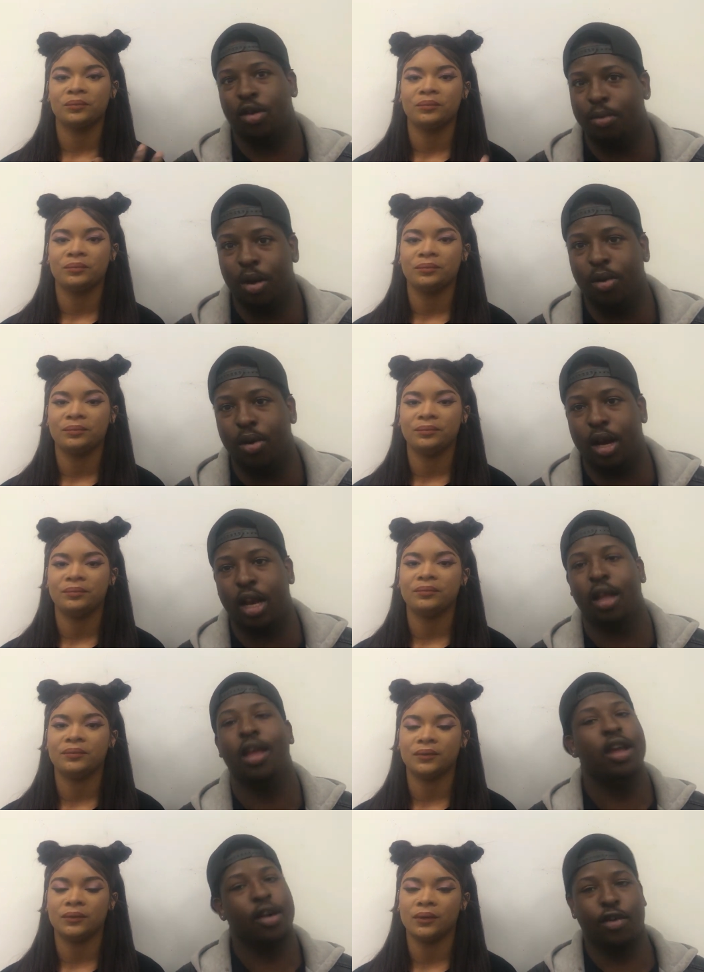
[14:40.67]
Speaker 1: was born. And
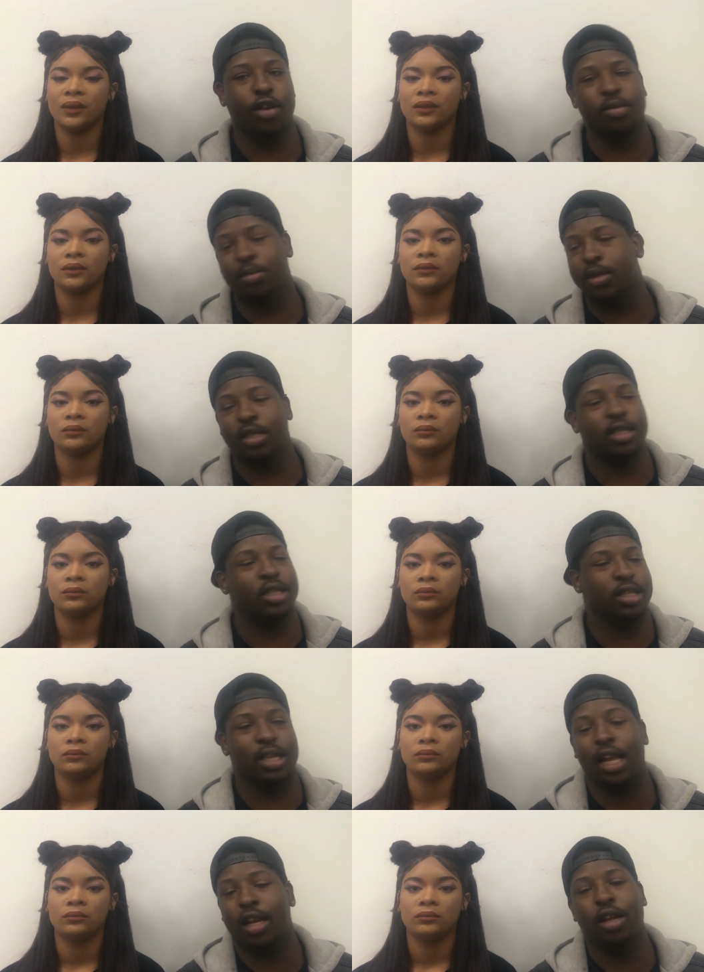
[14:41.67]
mm-hmm. Christmas is
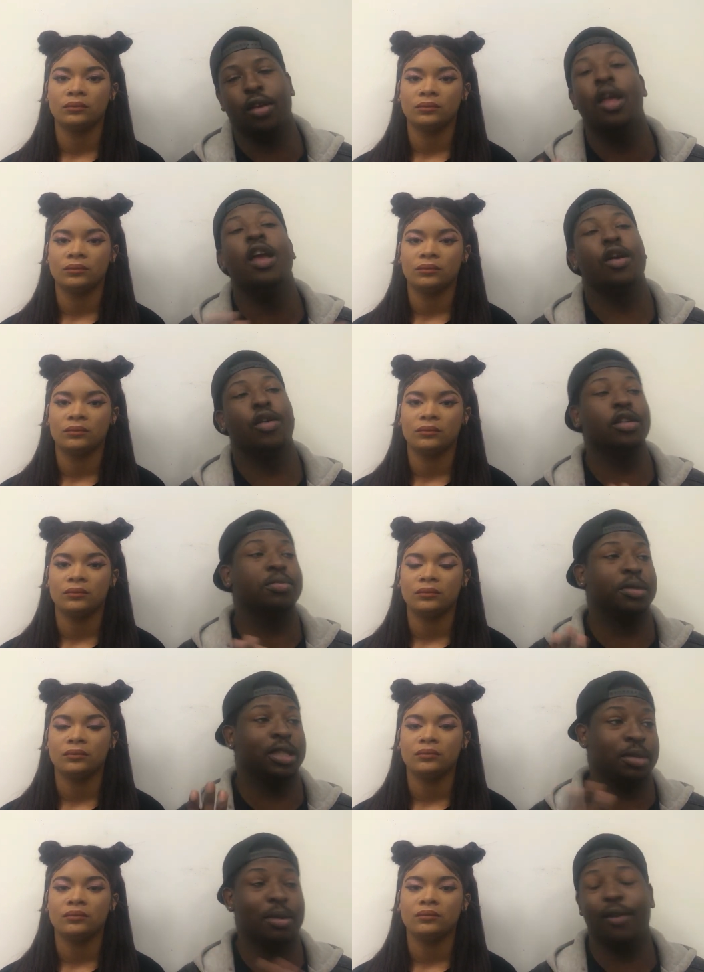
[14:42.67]
just I love
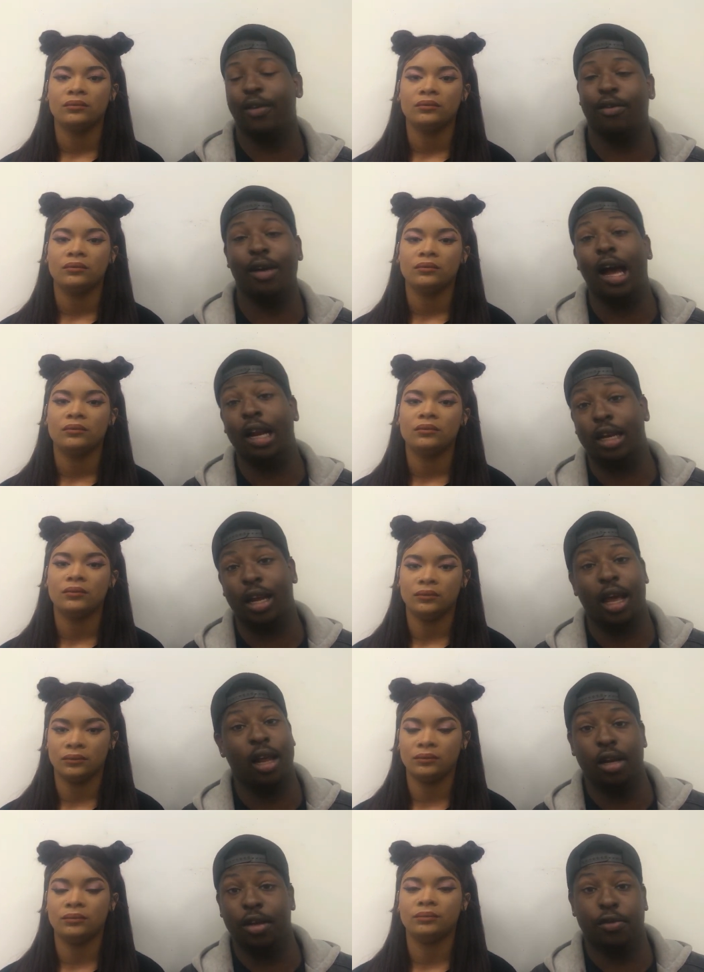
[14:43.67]
Christmas is my favorite holiday.
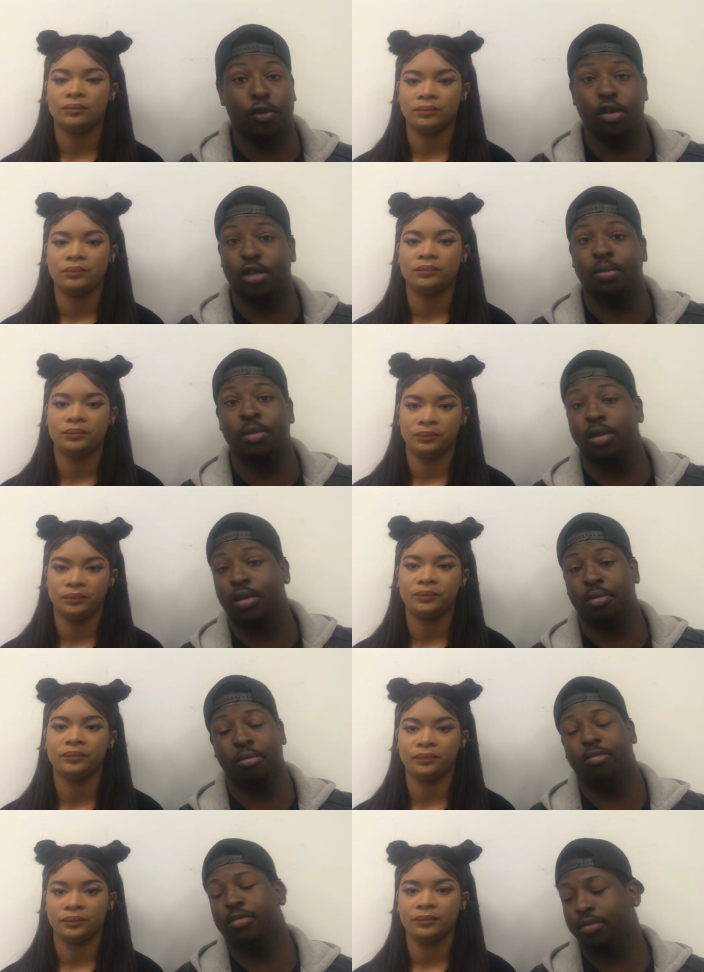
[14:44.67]
I love Christmas.
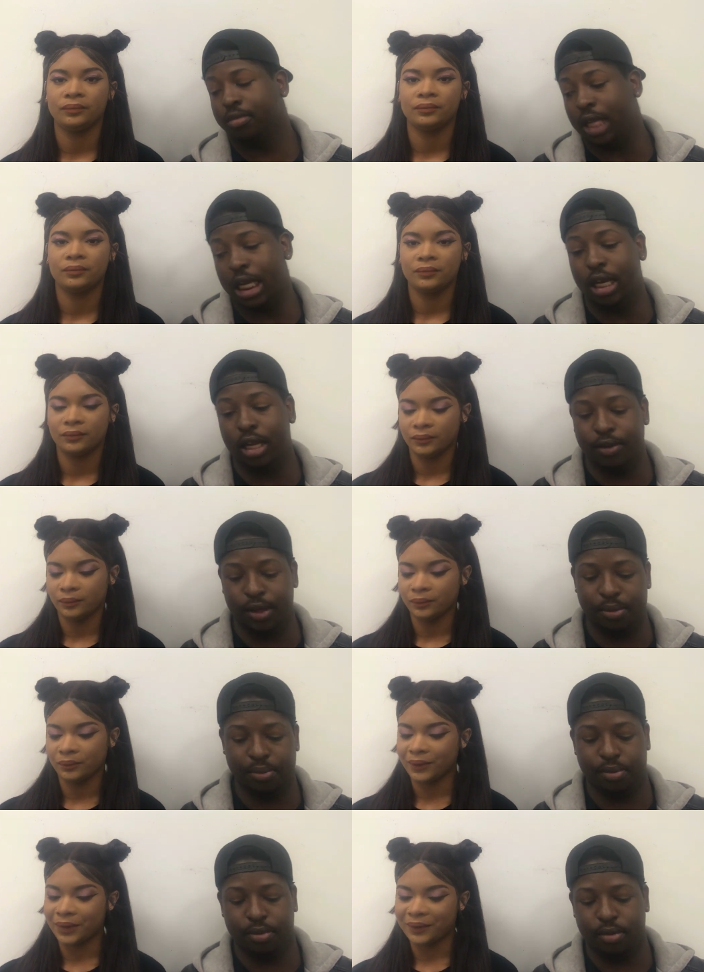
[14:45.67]
I love it.
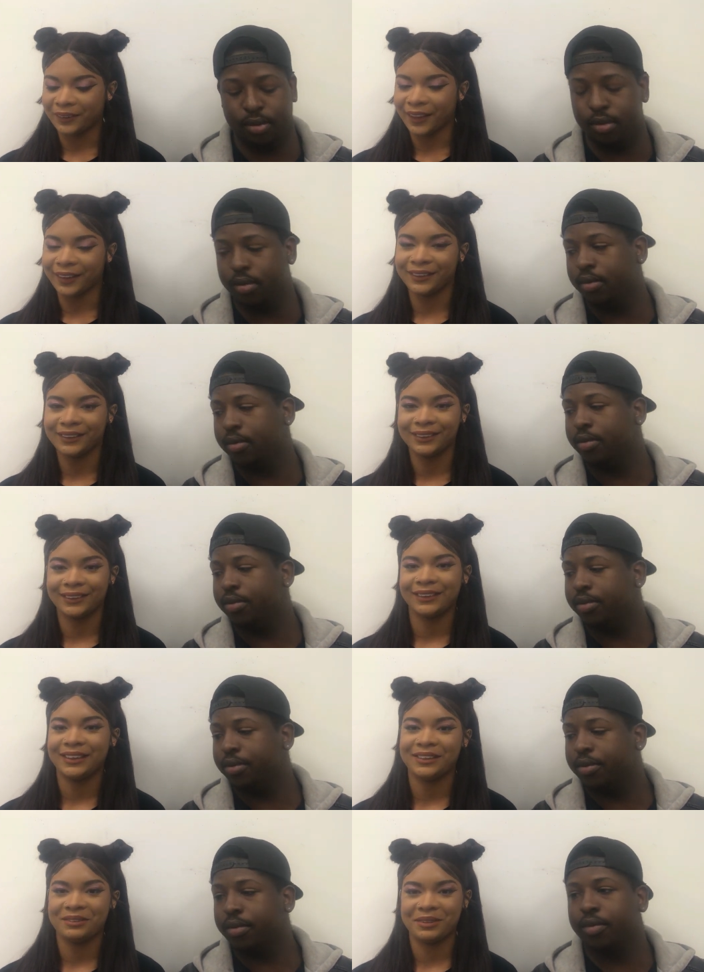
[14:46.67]
Speaker 2: Okay,
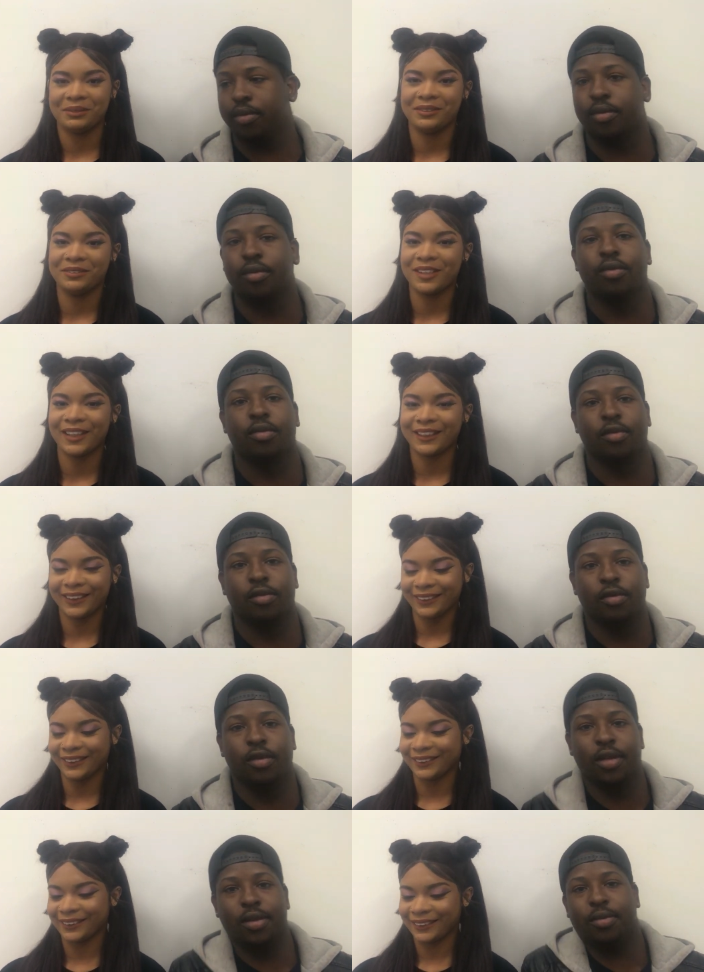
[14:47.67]
this is gonna be funny.
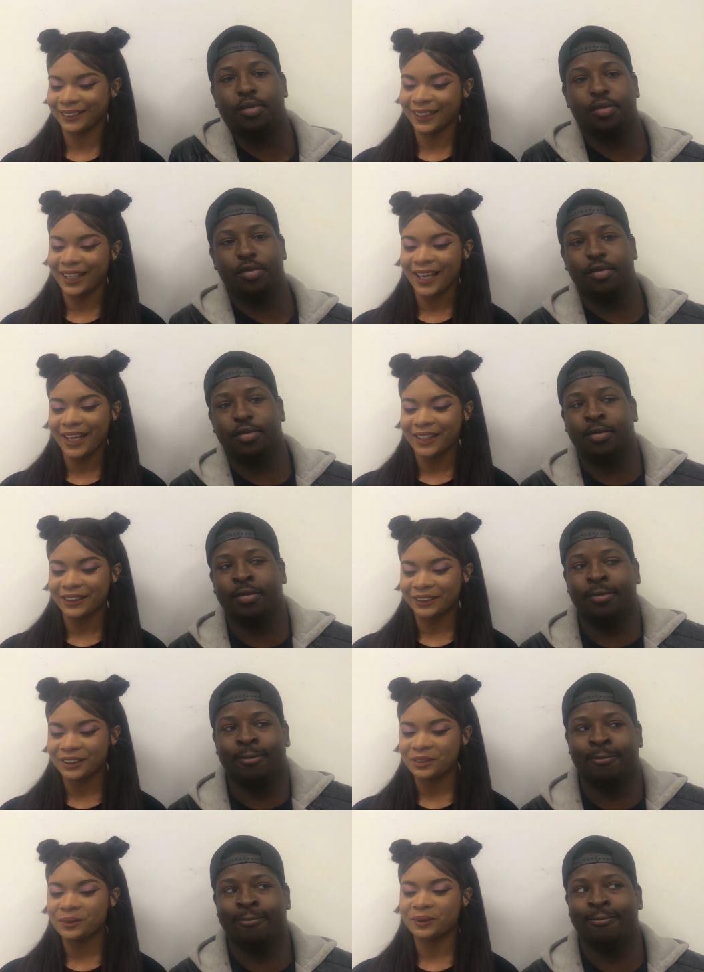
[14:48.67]

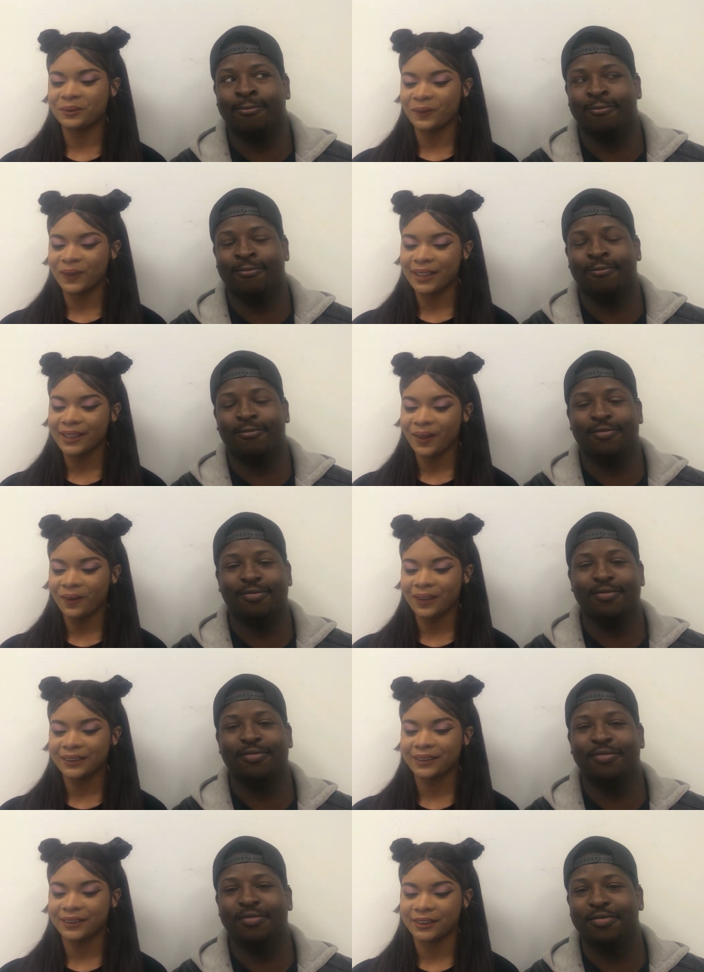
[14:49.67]
Use one
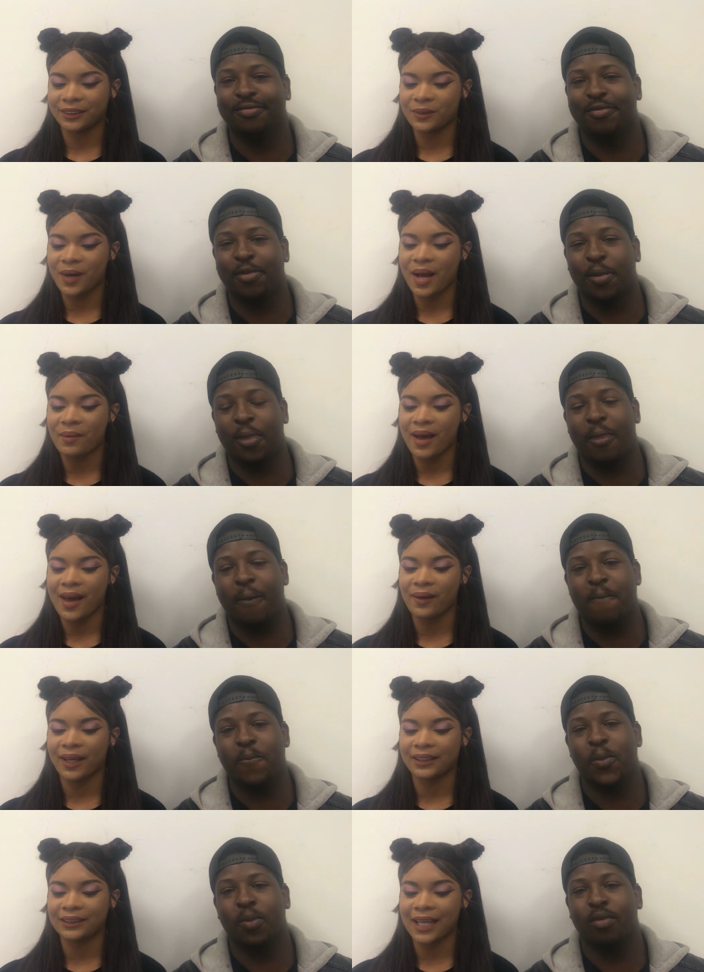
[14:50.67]
noise to describe
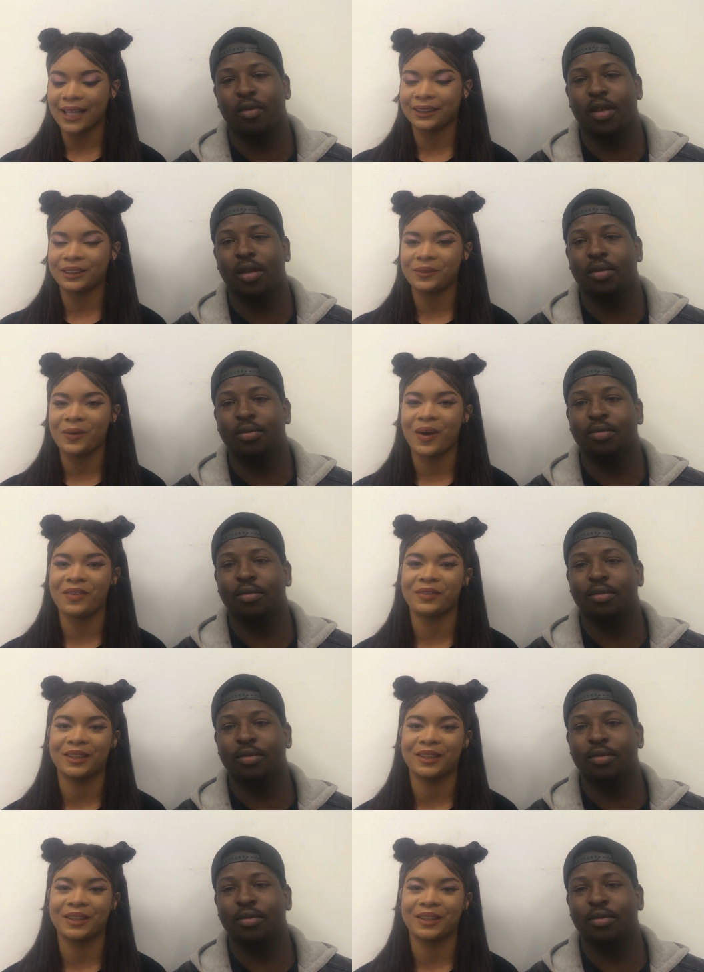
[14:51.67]
how excited you are for